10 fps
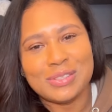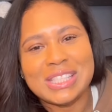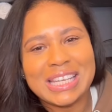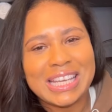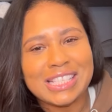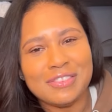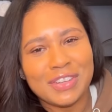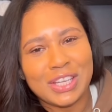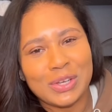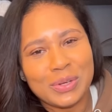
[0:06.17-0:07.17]
Today's
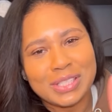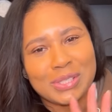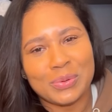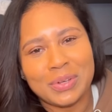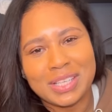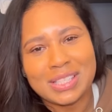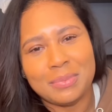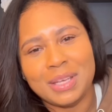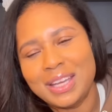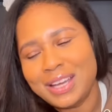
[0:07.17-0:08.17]
video is going to
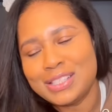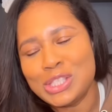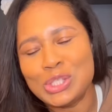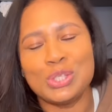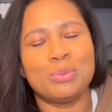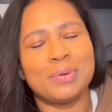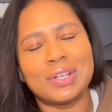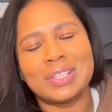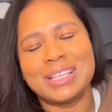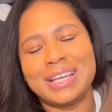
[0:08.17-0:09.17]
be a
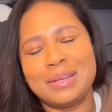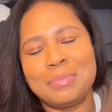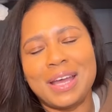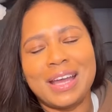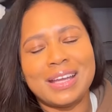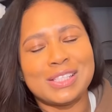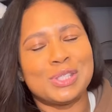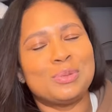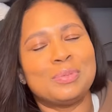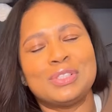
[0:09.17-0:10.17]
super laid back,
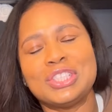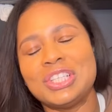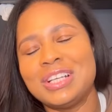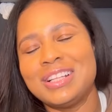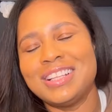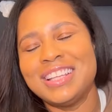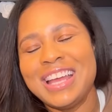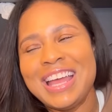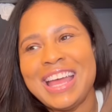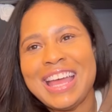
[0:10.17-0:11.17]
super chill,
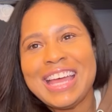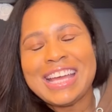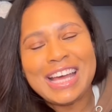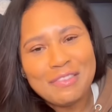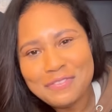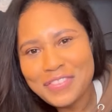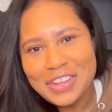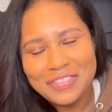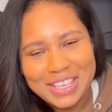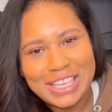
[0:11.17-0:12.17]
comfy
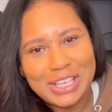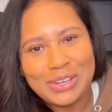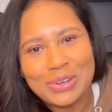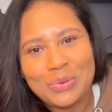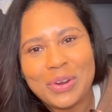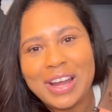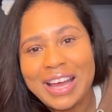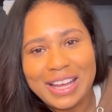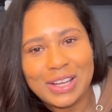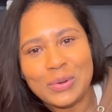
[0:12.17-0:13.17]
video where
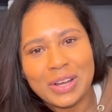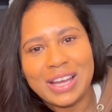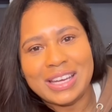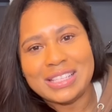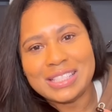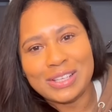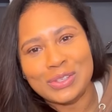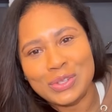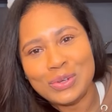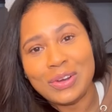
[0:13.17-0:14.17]
I go ahead and tell
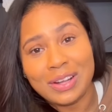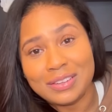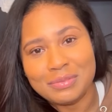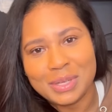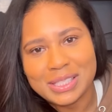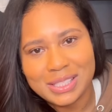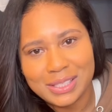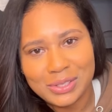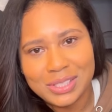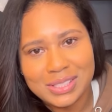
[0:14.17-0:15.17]
you all of my
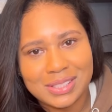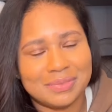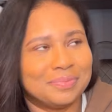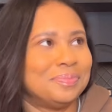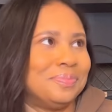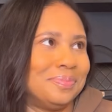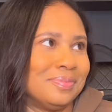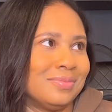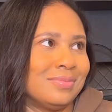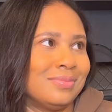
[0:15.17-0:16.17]
secrets. No,
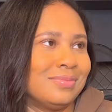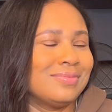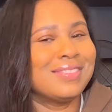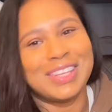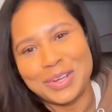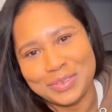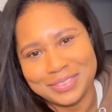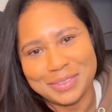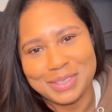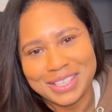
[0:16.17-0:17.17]

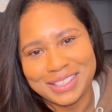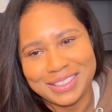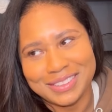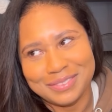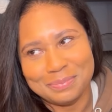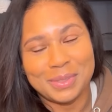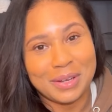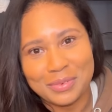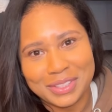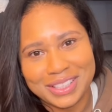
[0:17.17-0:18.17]
I'm kidding, but
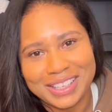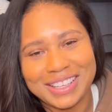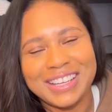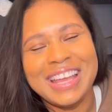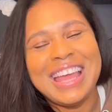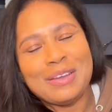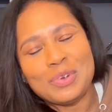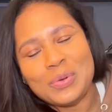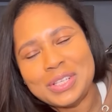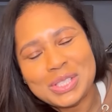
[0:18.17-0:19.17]
I'm really not. I'm
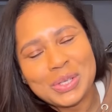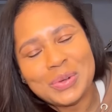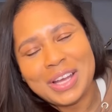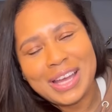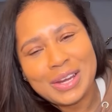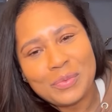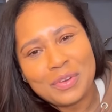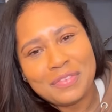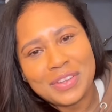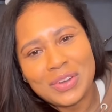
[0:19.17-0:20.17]
going to go ahead and
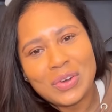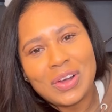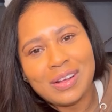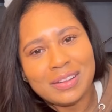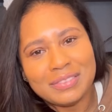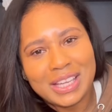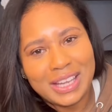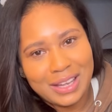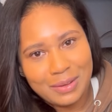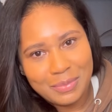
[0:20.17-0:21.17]
reveal all of the
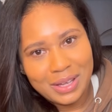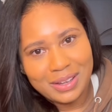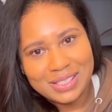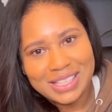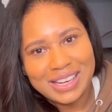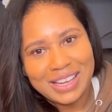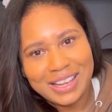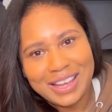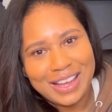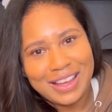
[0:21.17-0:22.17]
handbags that I
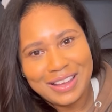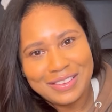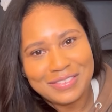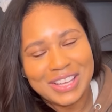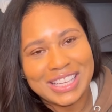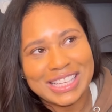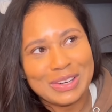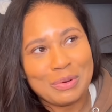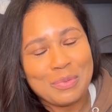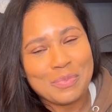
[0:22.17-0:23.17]
have
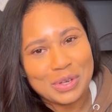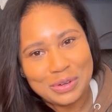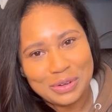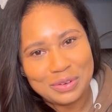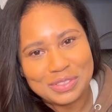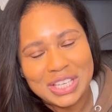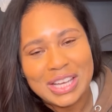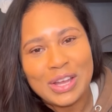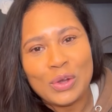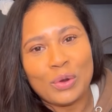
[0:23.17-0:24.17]
removed
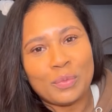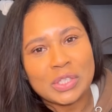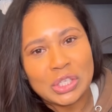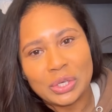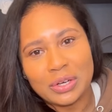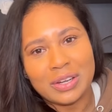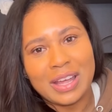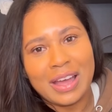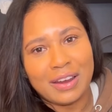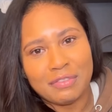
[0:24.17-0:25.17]
or returned
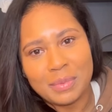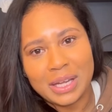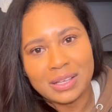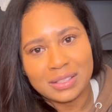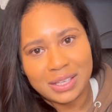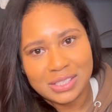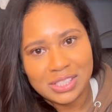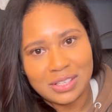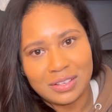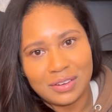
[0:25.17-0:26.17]
out of my
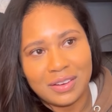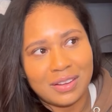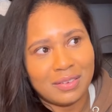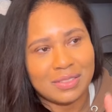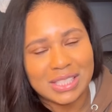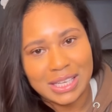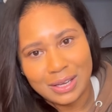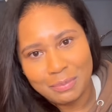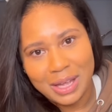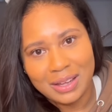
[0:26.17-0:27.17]
collection
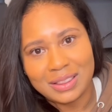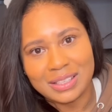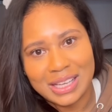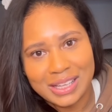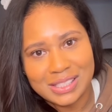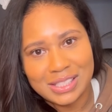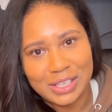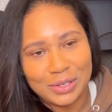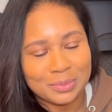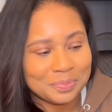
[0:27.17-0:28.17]
dating back the last
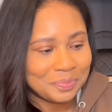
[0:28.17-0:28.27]
year.